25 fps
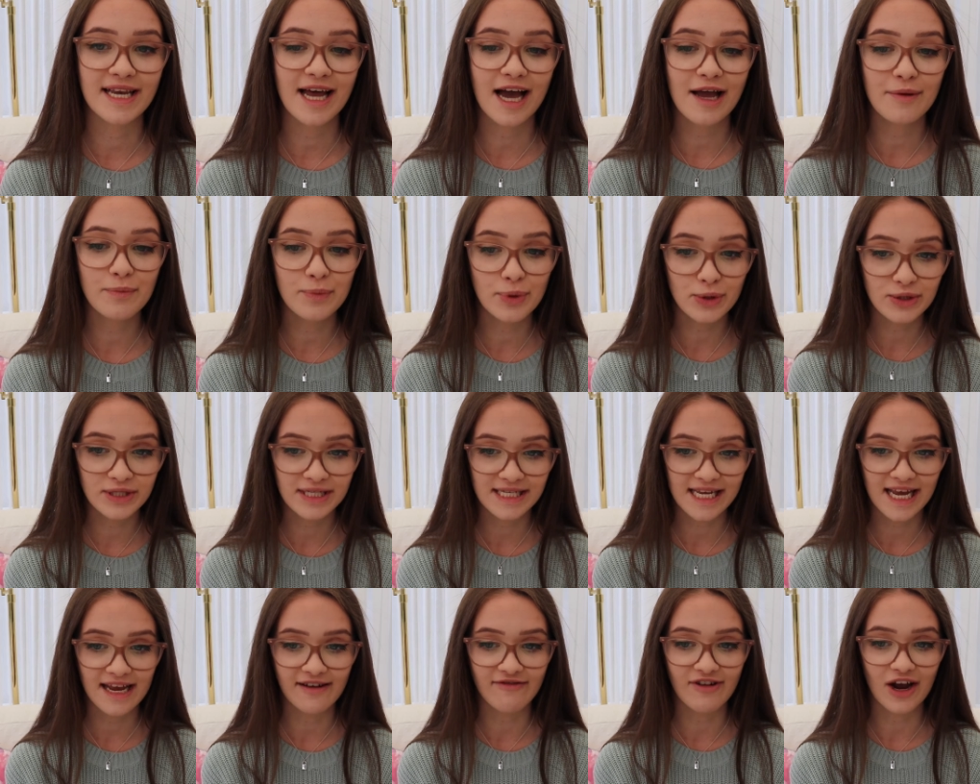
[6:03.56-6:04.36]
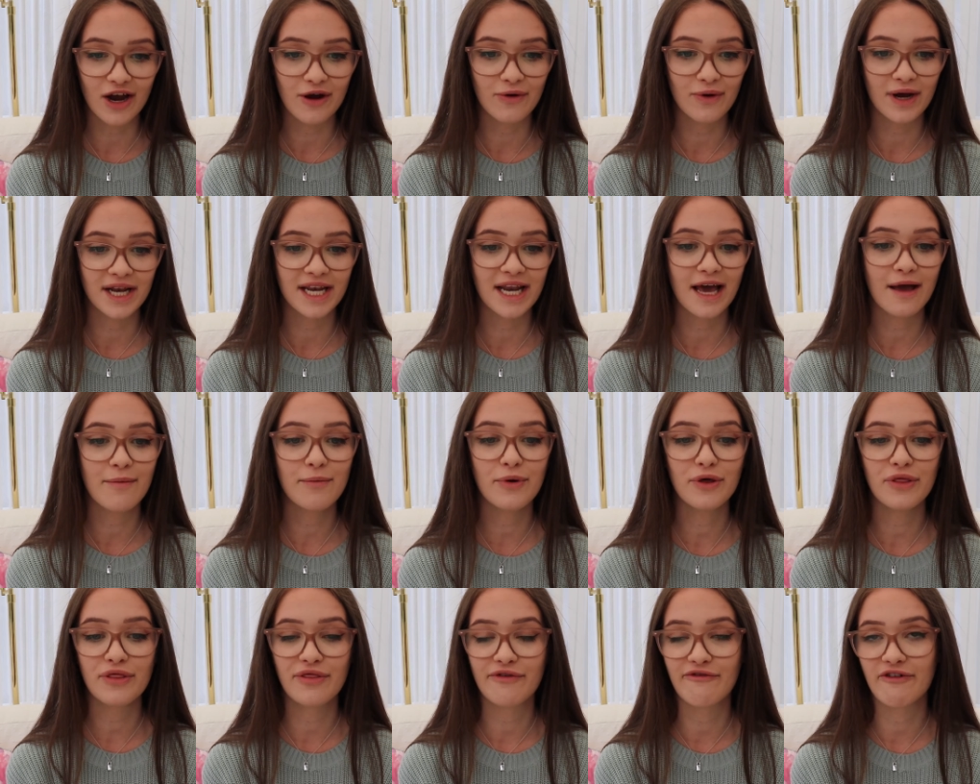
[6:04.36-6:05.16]
nine point zero and nine
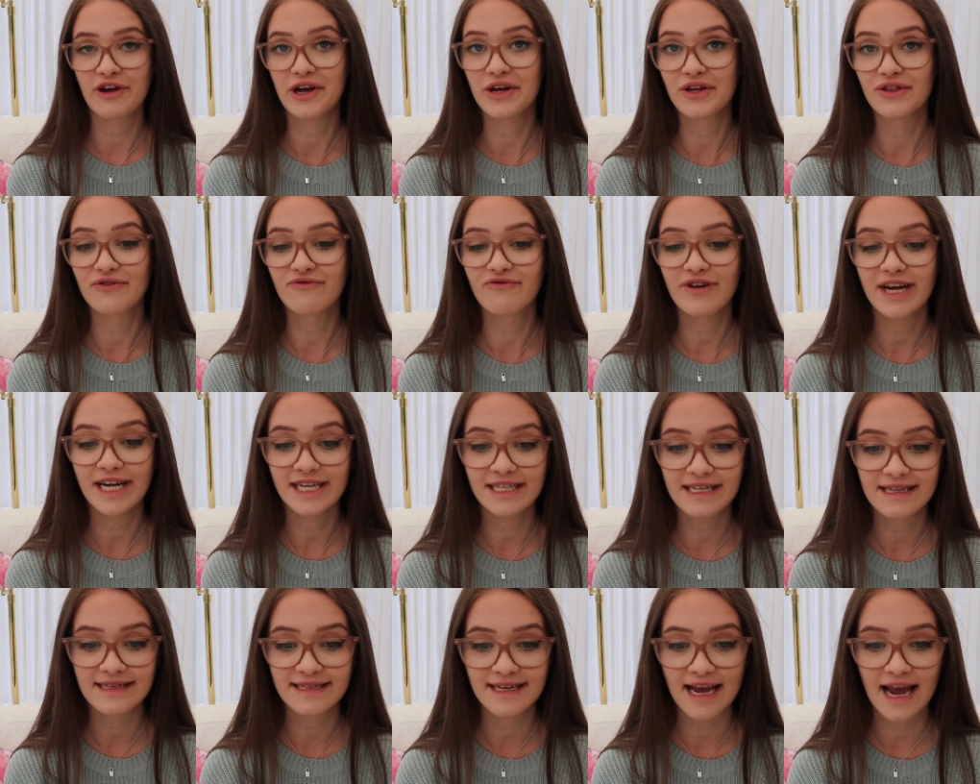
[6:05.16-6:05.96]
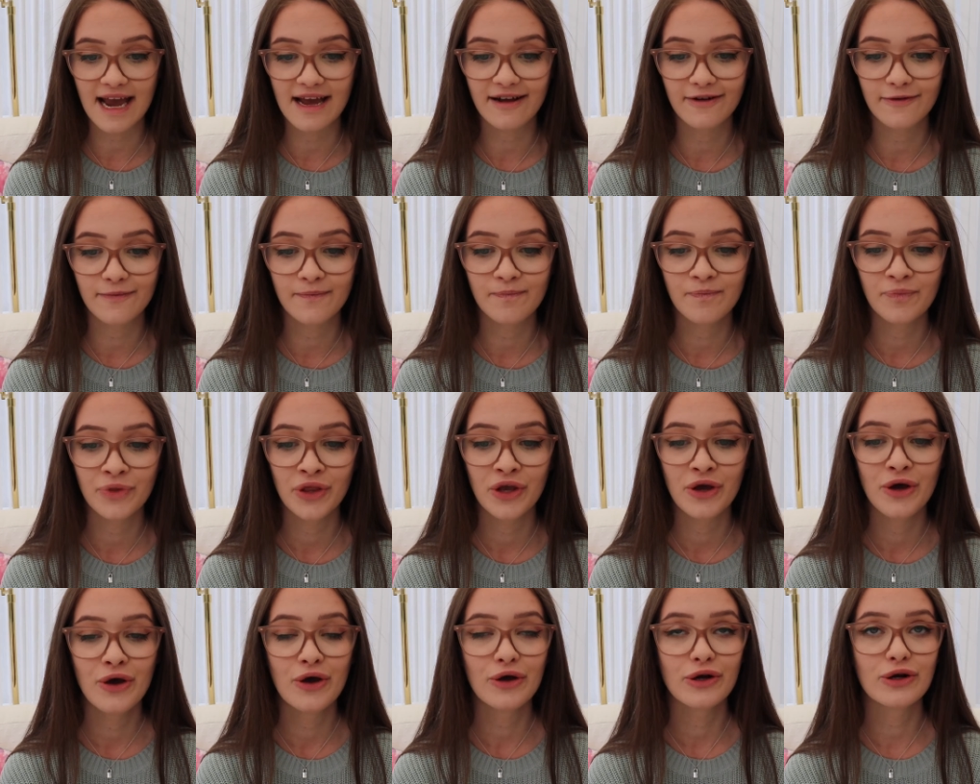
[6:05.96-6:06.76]
point three on the Richter scale
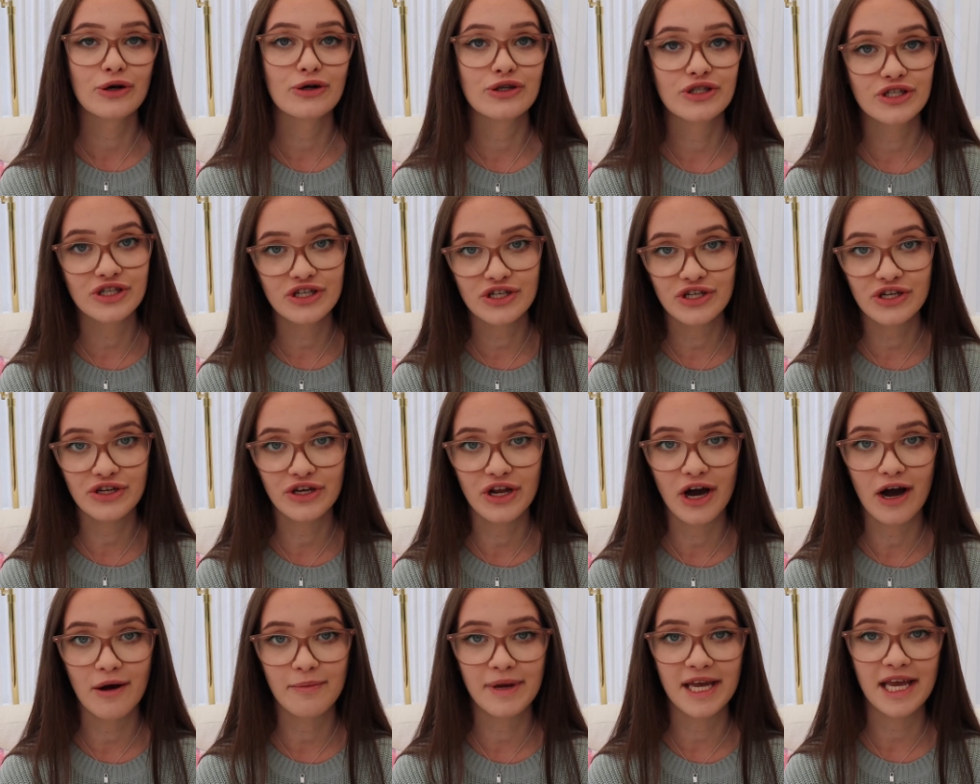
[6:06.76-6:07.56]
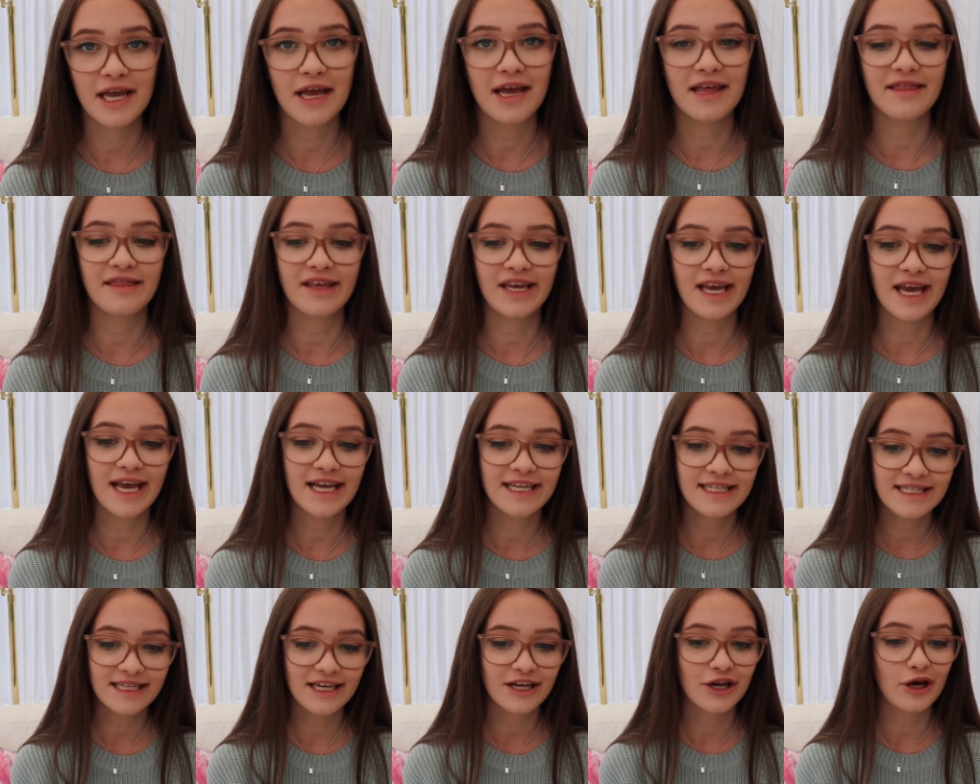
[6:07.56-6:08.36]
caused a tsunami in the
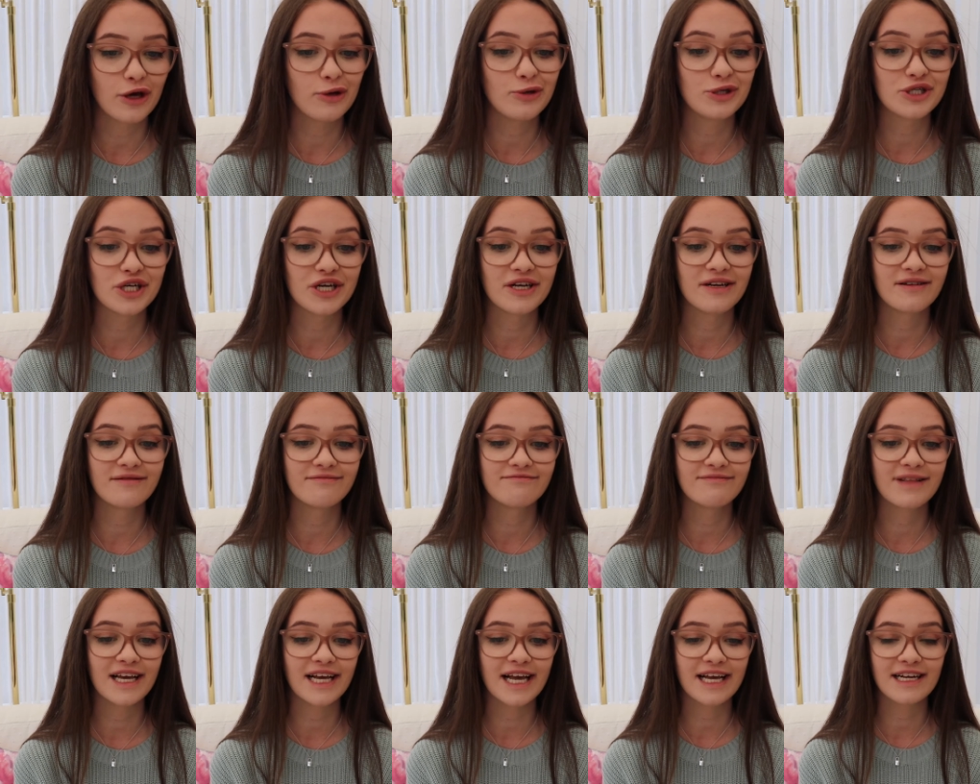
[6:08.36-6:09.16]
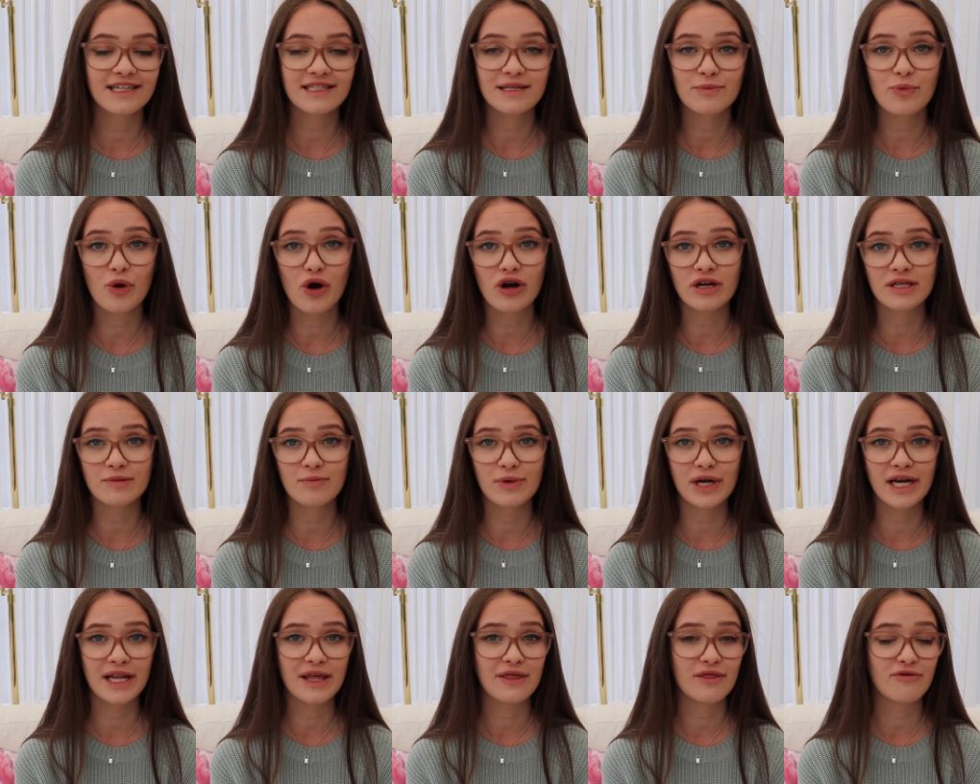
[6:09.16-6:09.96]
Indian Ocean that killed
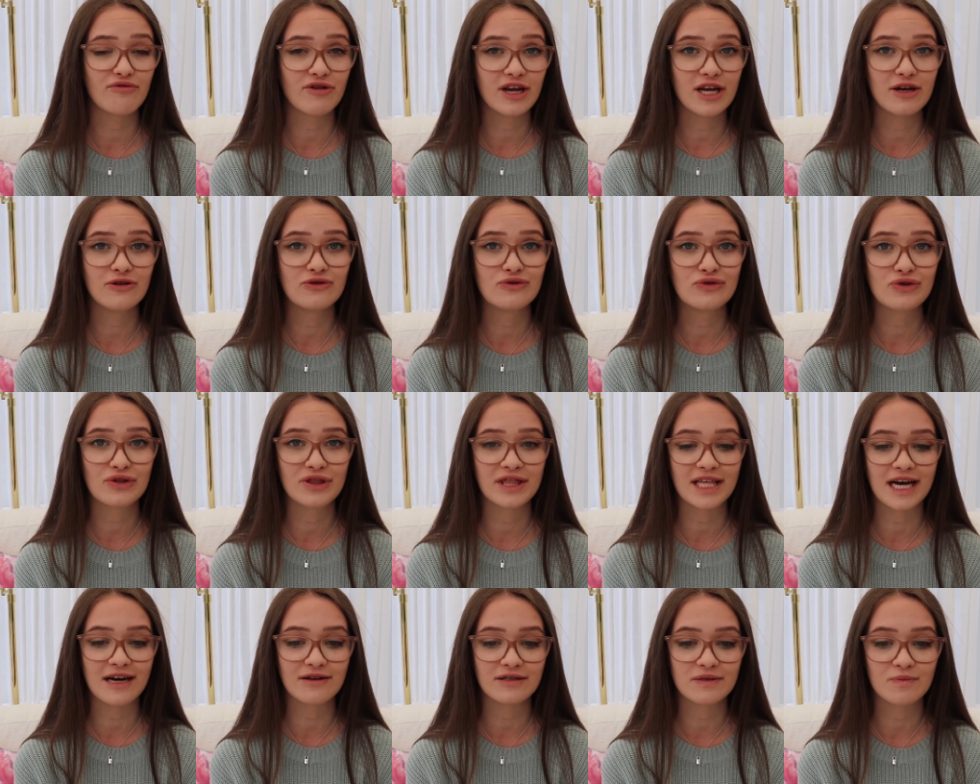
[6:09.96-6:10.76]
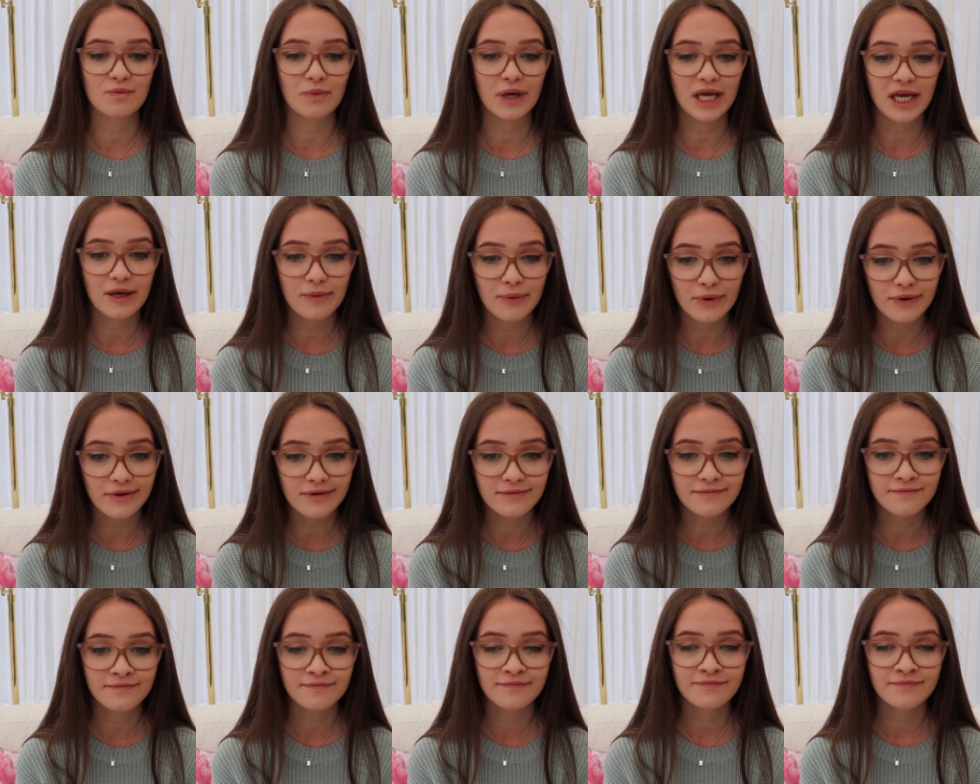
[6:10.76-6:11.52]
approximately three hundred thousand people.